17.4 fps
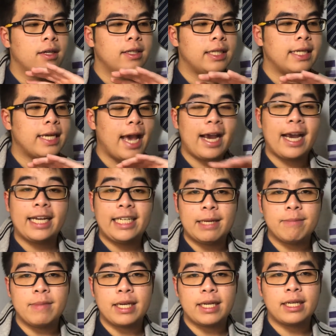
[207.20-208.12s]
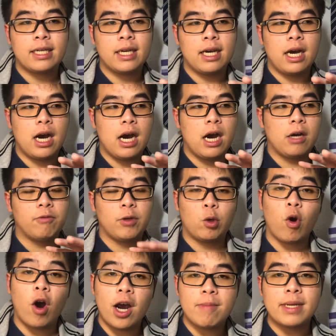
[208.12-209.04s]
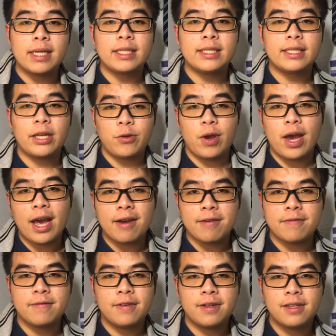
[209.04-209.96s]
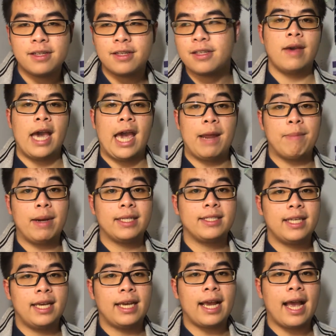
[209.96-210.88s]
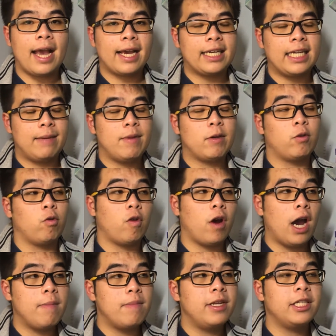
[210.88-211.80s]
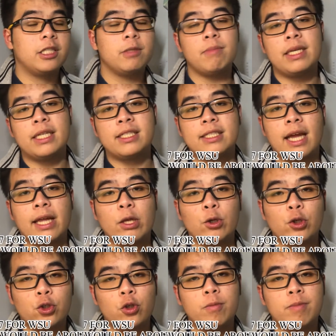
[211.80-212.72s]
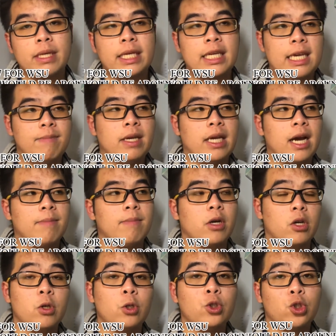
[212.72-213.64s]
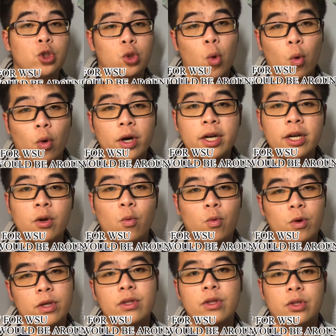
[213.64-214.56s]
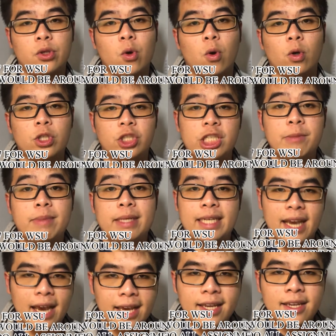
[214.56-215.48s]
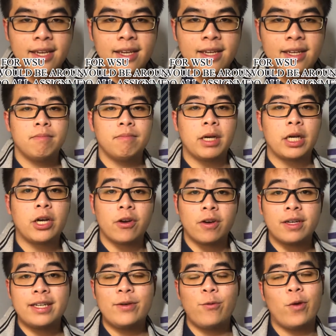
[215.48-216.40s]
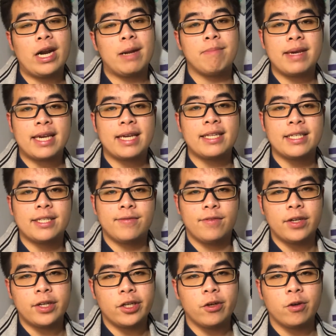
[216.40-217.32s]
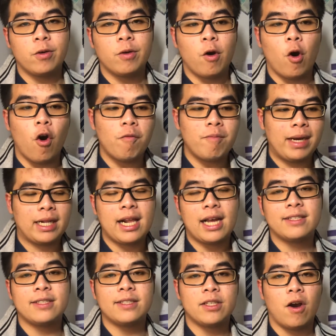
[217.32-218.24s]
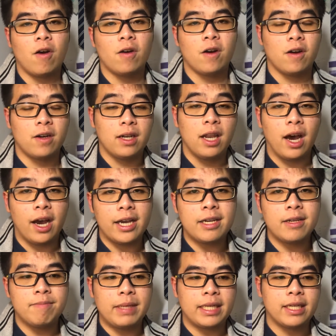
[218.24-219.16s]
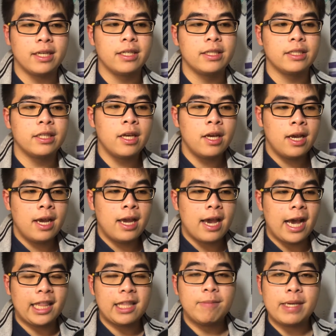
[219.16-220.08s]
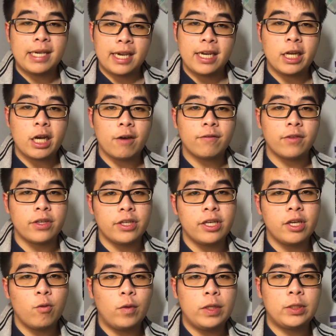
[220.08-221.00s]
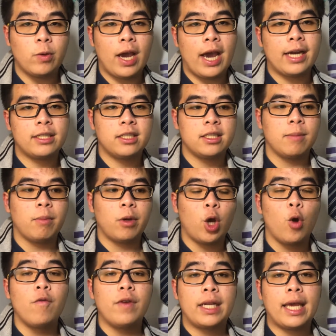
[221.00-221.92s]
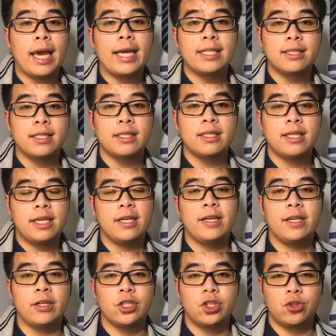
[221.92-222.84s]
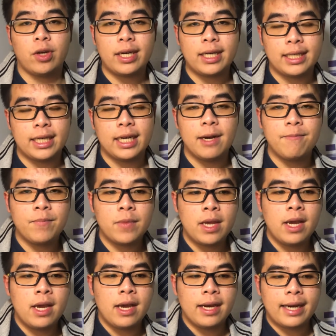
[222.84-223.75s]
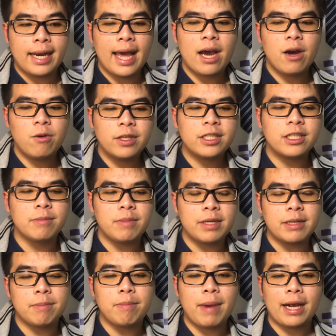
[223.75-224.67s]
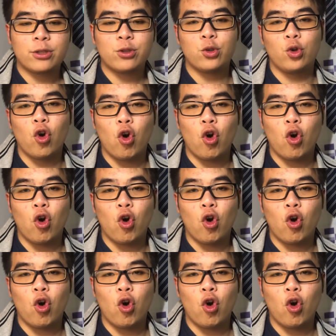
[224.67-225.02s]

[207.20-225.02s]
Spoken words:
the academic requirements that you have. And by saying academic requirements means that you should be keeping up a good score with your GPA. But currently when I'm making this video, all of my classes are online because at the beginning of the year, we still had some COVID cases here in Australia. Now it's a bit back to